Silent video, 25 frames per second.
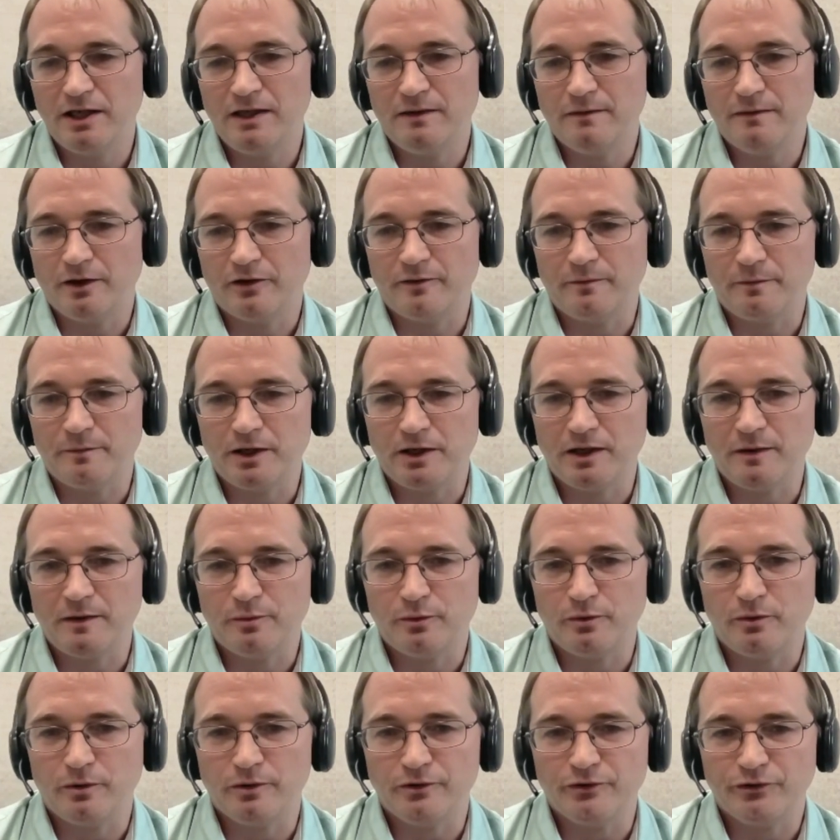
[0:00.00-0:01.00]
meet other
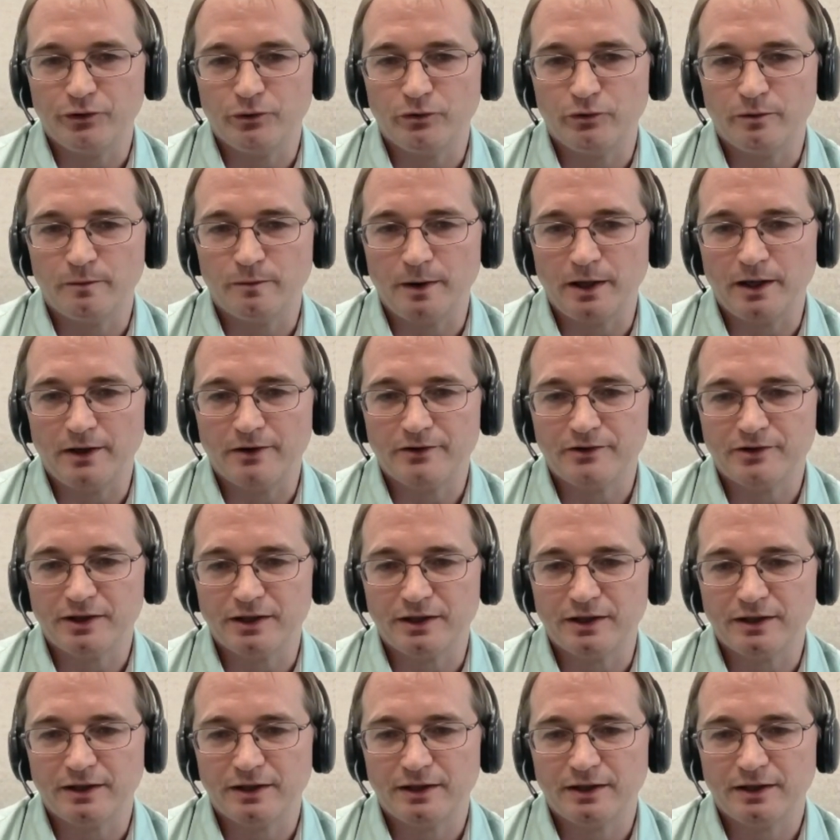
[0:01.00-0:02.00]
people and talk about
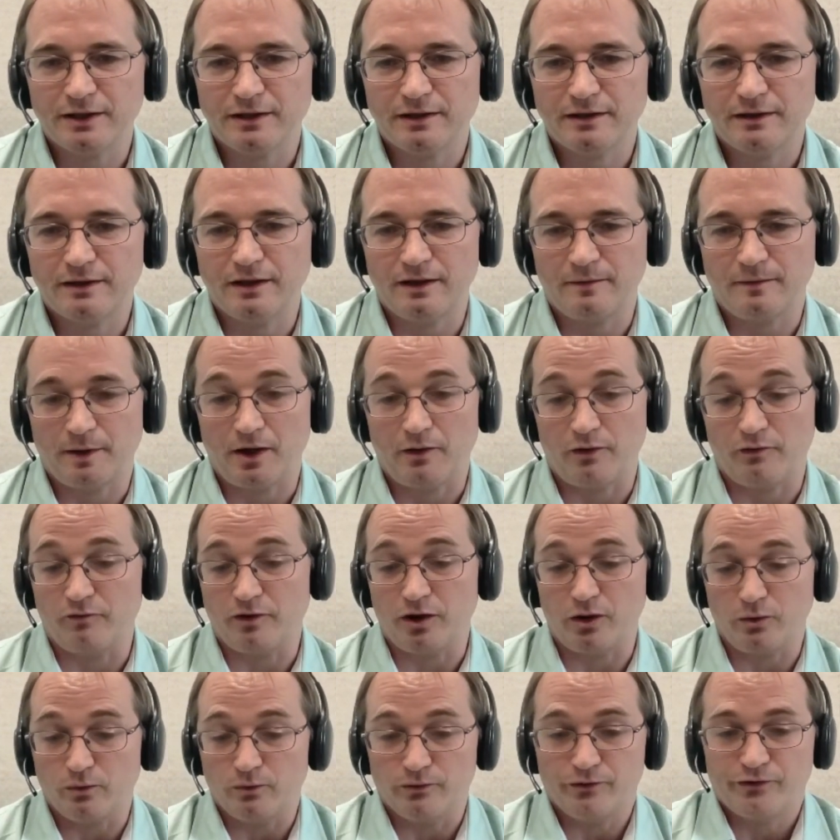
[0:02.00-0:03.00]
it, about the
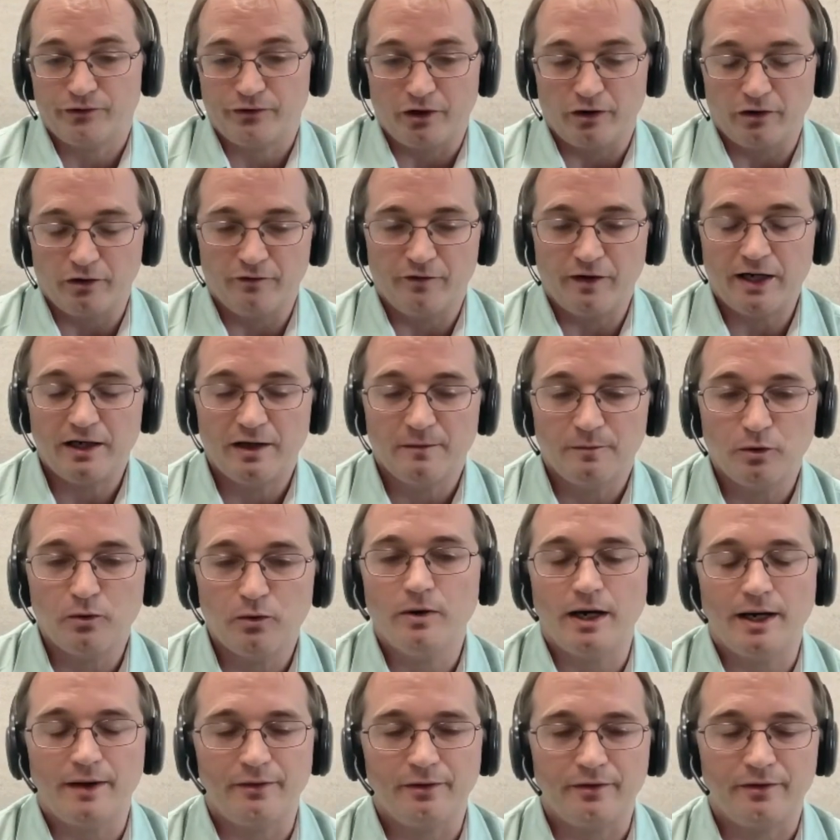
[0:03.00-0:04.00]
roles that are available and
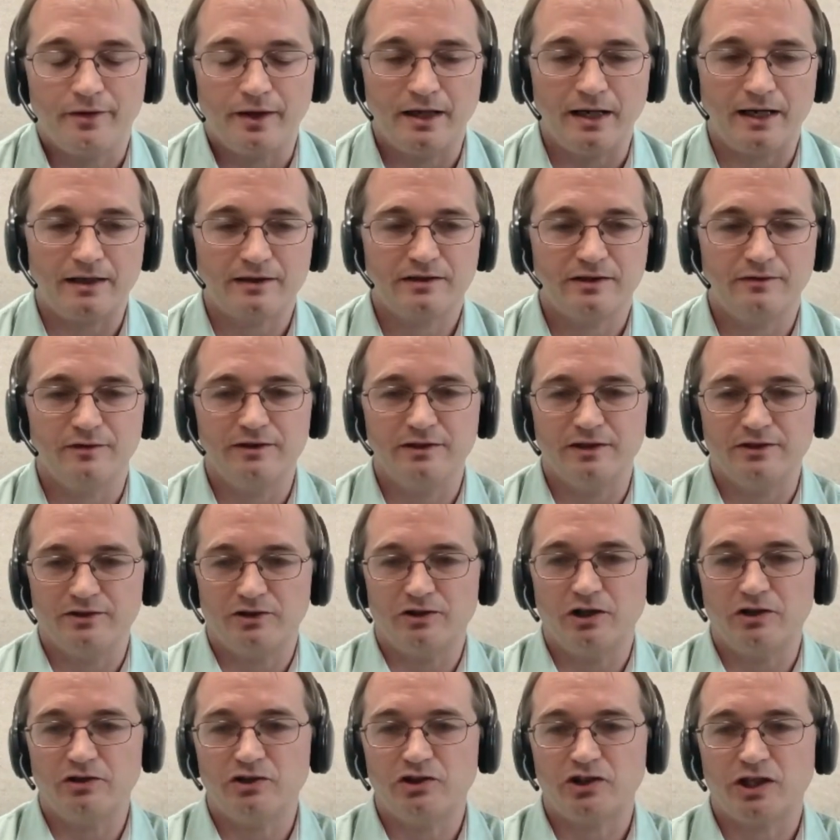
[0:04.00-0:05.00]
the activities, and
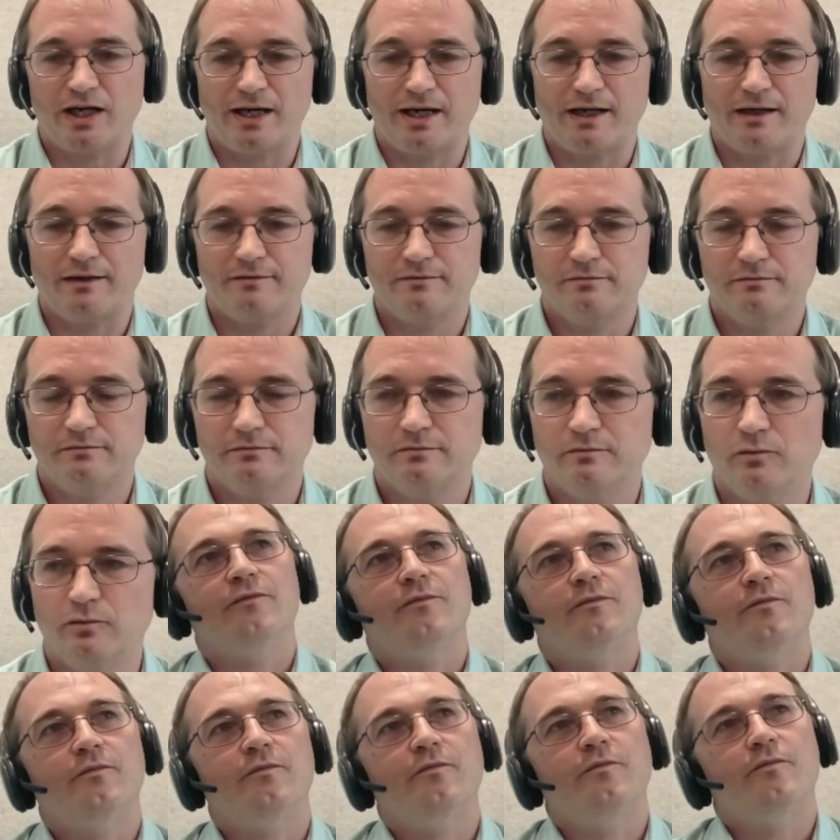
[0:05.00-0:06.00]
share what you're doing.
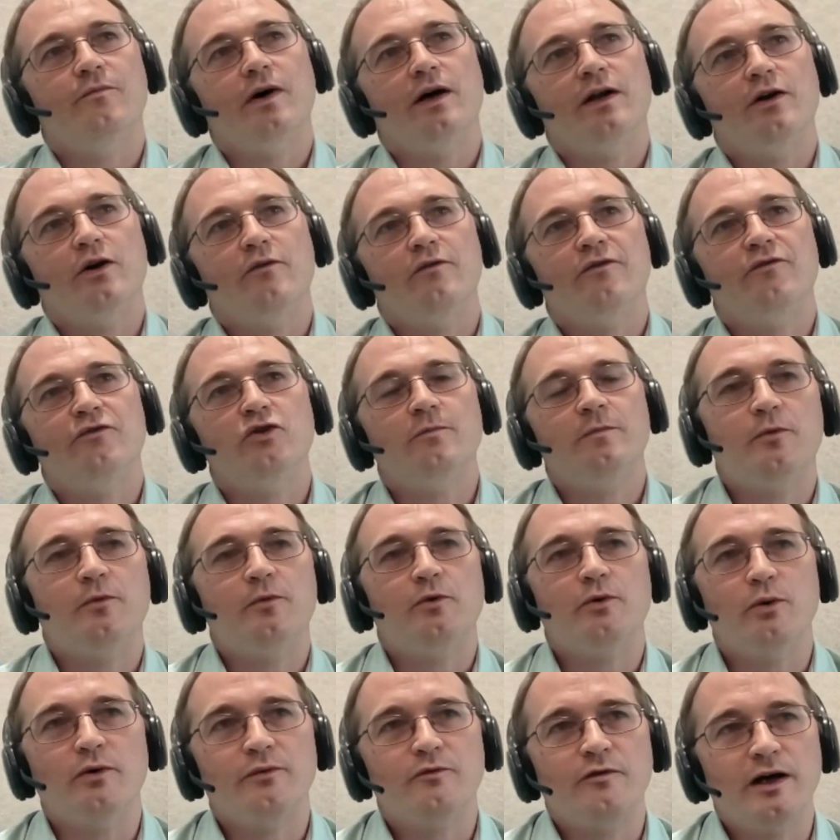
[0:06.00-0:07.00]
I know of a few people who
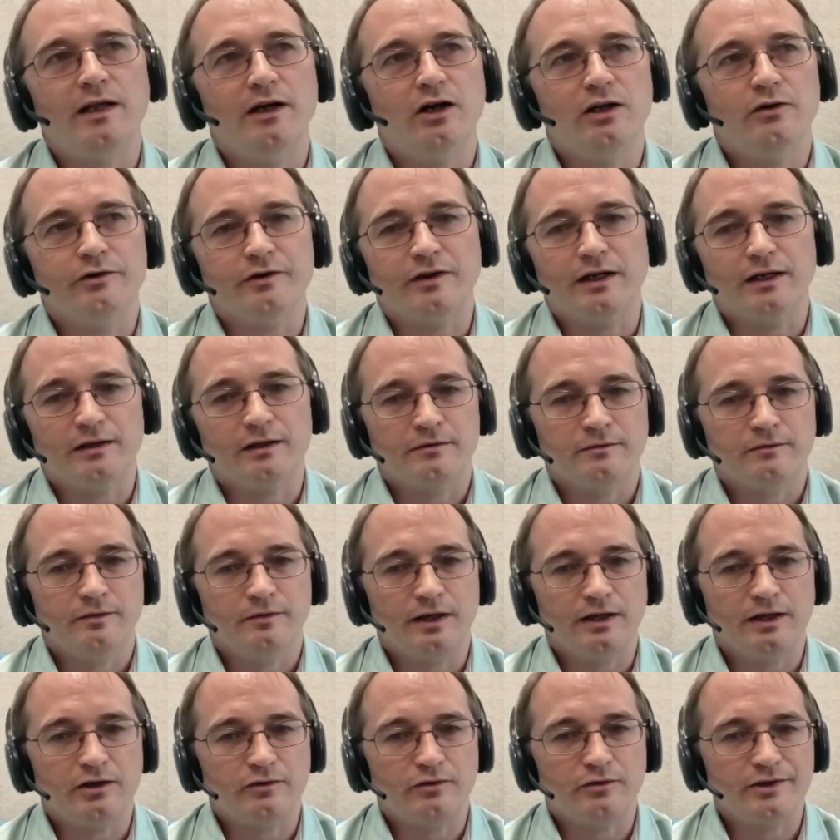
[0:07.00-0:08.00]
are fairly early on
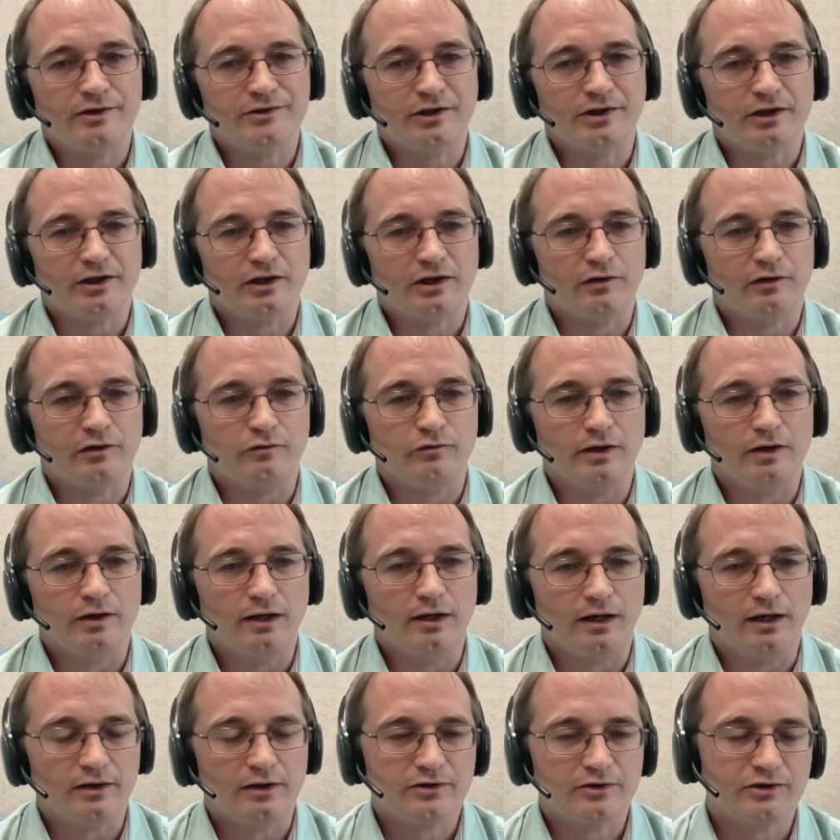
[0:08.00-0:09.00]
in their careers that
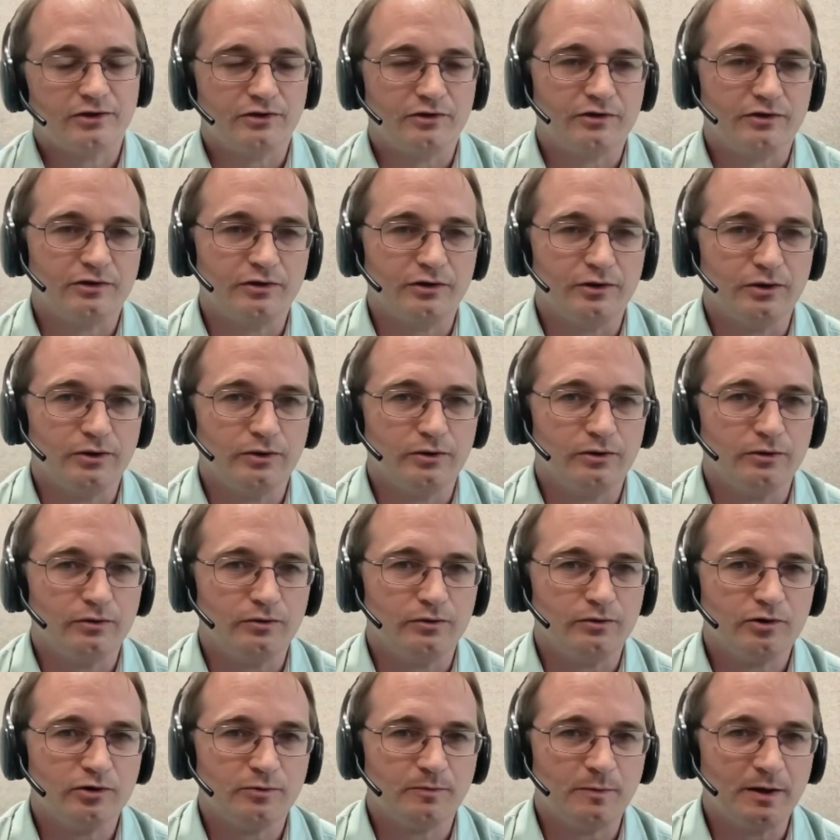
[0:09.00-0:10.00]
are kind of reluctant
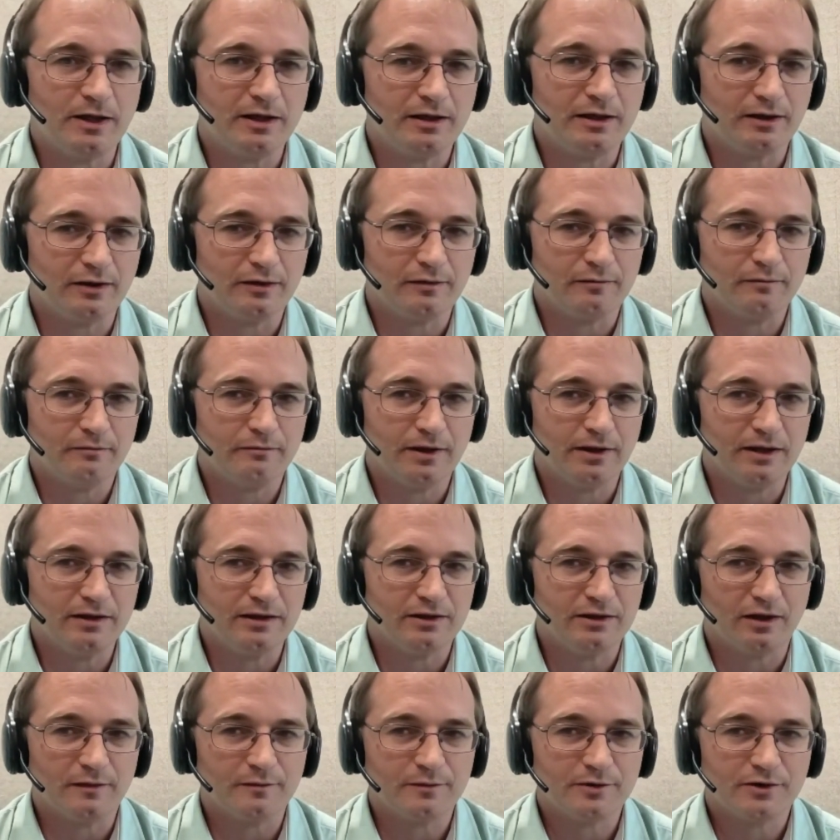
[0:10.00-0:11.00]
to speak at
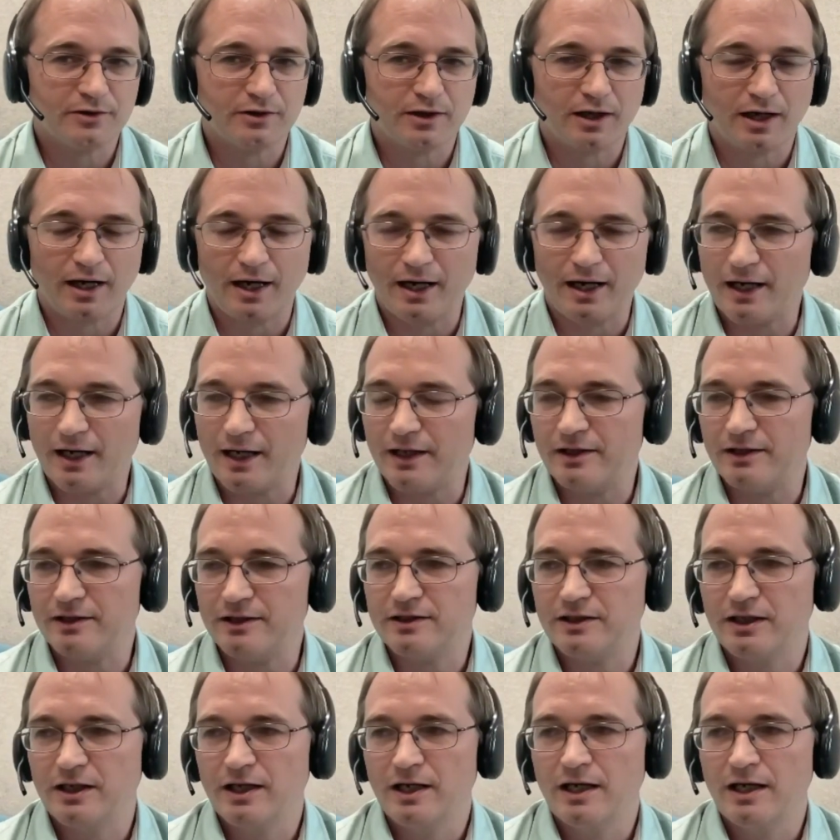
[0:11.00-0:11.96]
meetups, and